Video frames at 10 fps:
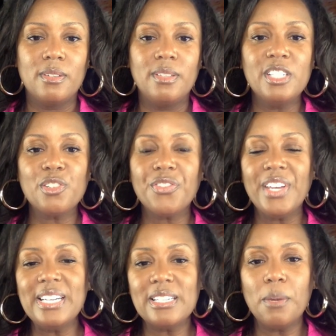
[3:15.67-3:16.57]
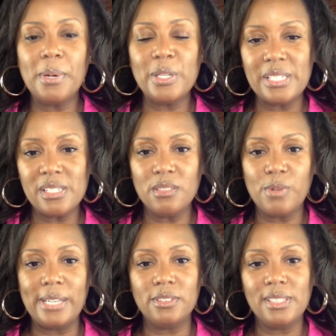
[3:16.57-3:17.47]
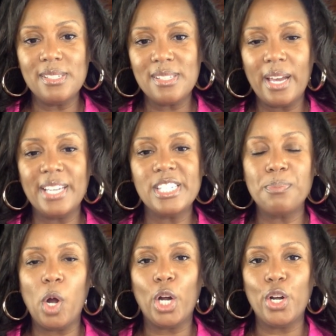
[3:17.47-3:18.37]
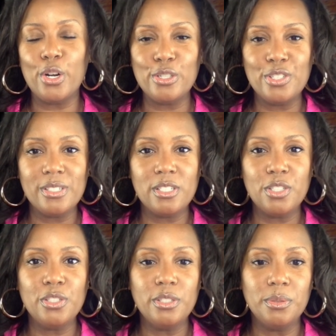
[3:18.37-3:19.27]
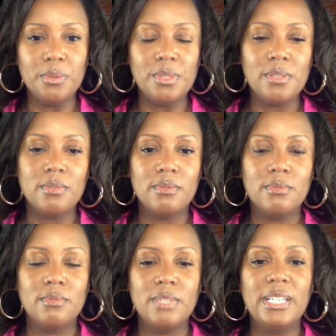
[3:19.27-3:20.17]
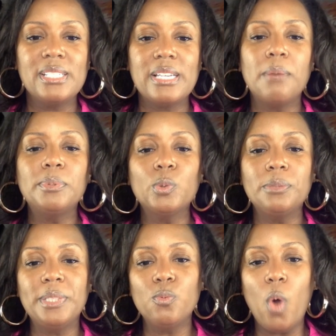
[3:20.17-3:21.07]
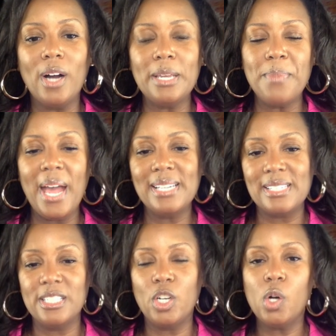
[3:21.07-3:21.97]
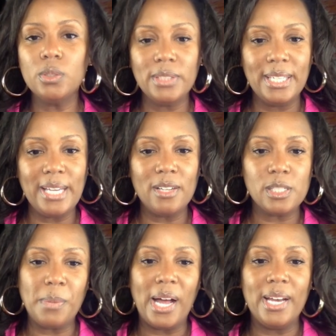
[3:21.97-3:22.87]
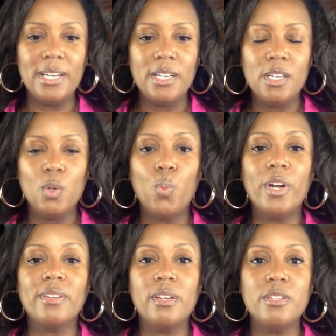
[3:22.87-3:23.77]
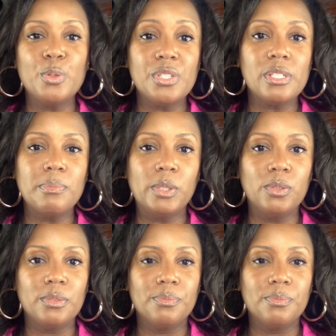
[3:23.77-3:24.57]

These are things in a person's surroundings that can spark urges to use. An example would be walking past an old hangout spot where they used to smoke.